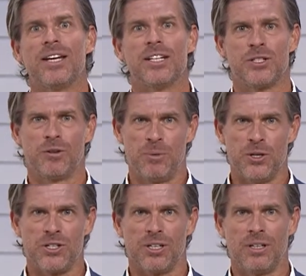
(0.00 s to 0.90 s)

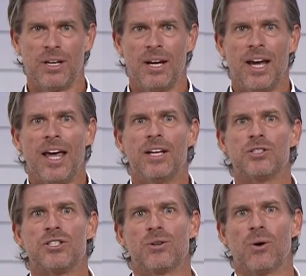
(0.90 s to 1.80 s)
distribution in
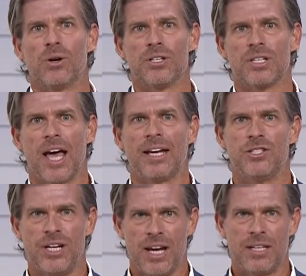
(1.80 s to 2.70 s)
stores like
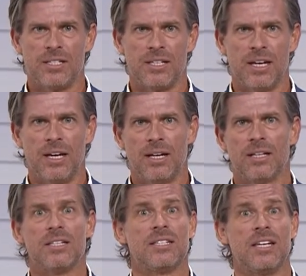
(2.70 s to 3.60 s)
GNC,
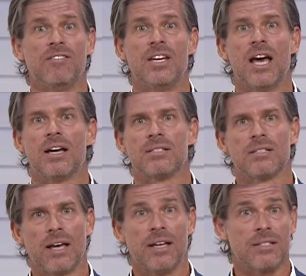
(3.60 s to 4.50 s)
CVS,
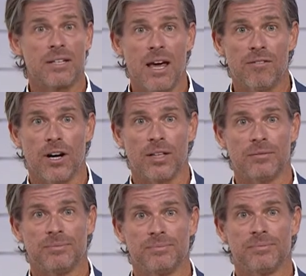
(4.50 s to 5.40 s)
and Save-On.
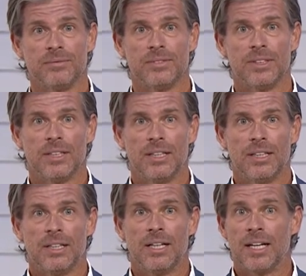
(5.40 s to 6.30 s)

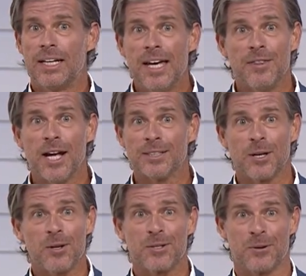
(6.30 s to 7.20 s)
Again, that's
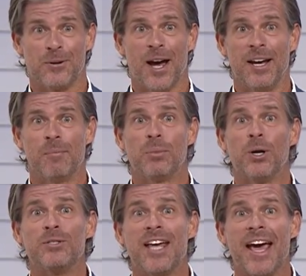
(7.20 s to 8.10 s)
also right.
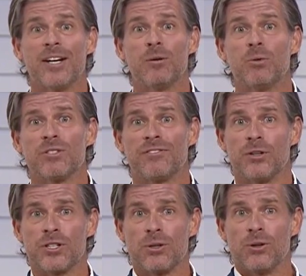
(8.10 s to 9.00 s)
Protandim was
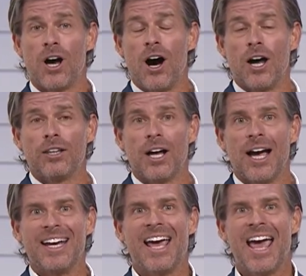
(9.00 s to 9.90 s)
first sold
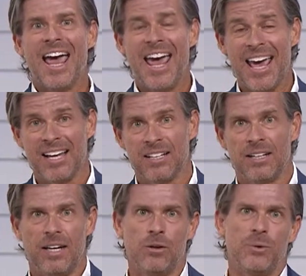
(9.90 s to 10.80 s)
online and
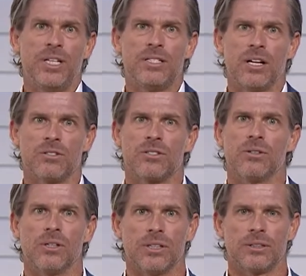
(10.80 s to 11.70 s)
in retail
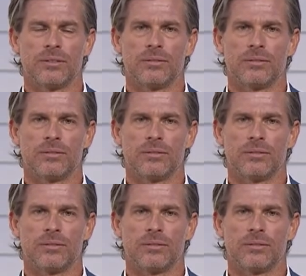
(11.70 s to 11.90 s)
stores.